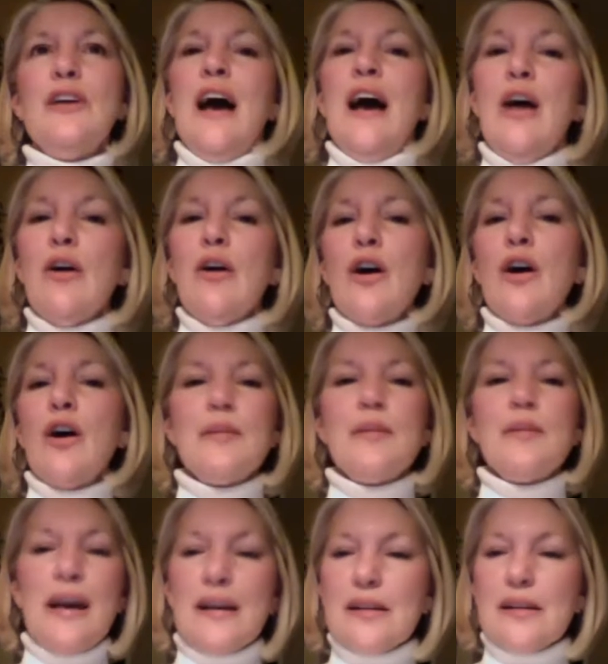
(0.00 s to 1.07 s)
I'll
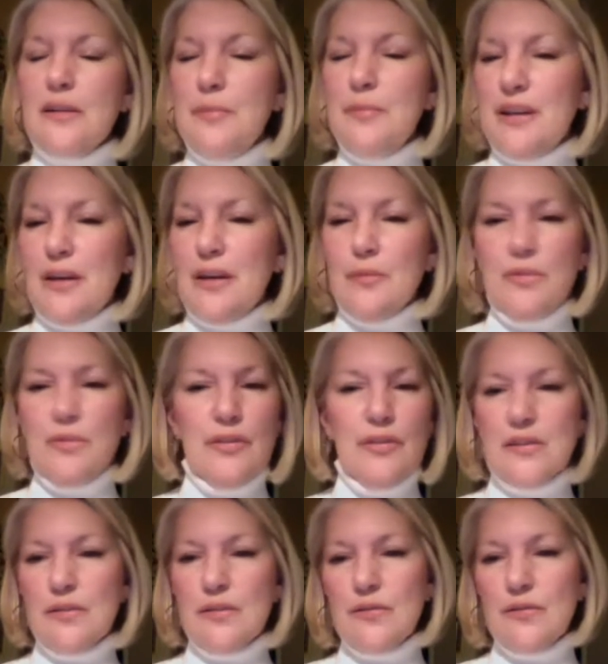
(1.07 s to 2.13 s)
automatically become
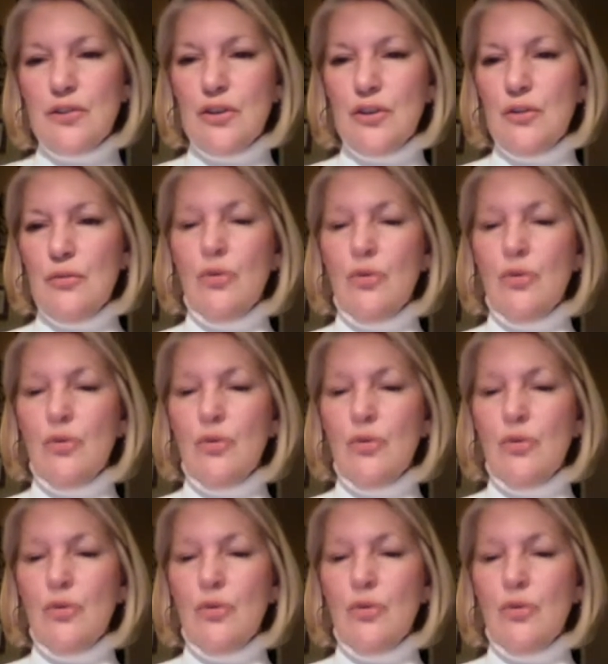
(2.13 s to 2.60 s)
defensive too,